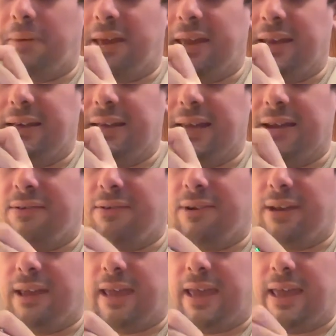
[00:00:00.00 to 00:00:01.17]
and
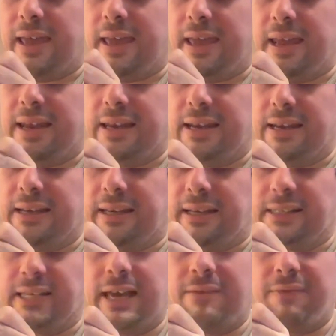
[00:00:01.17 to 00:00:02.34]
down, and it
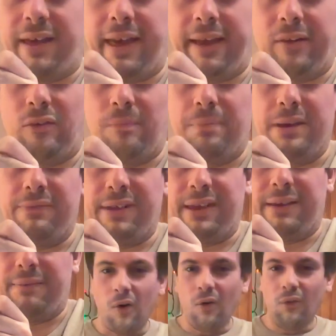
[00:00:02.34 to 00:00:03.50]
does have ankle
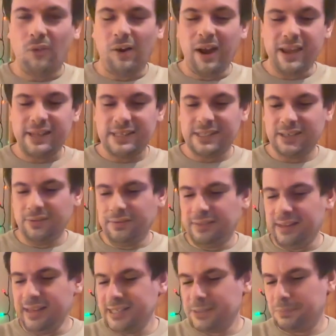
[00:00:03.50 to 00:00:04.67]
pivot. Alright, so
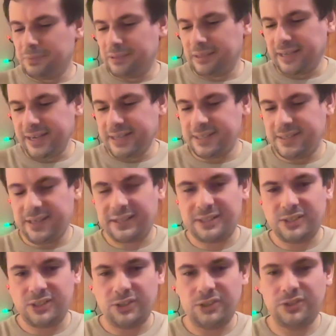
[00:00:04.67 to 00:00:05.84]
let's place the
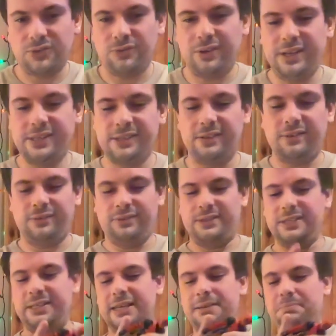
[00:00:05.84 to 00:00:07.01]
accessories
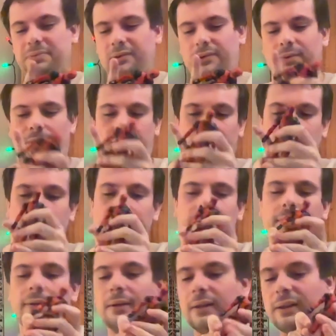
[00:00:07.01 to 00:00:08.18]
onto Deadpool.
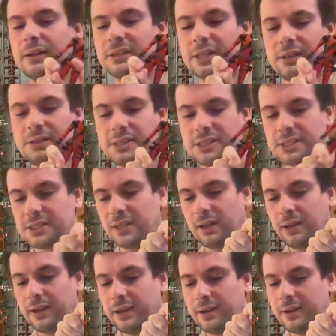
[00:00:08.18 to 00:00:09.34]
So
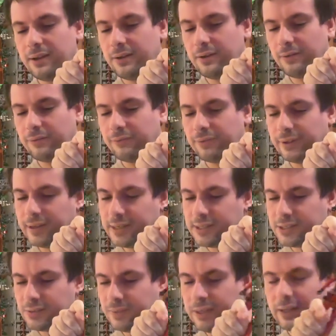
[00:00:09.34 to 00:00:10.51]
starting off
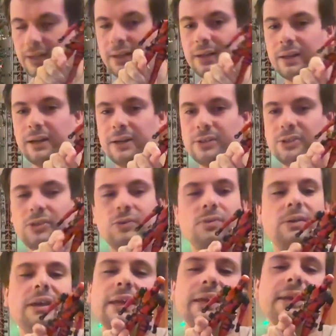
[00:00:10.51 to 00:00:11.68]
first, we are going to do
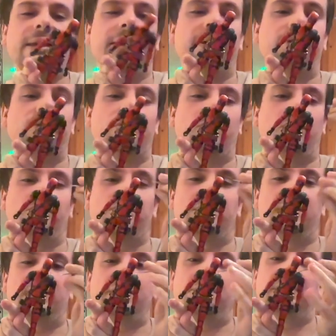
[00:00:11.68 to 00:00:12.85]
his
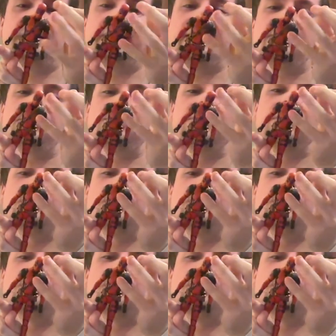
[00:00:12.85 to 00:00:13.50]
cortana blades.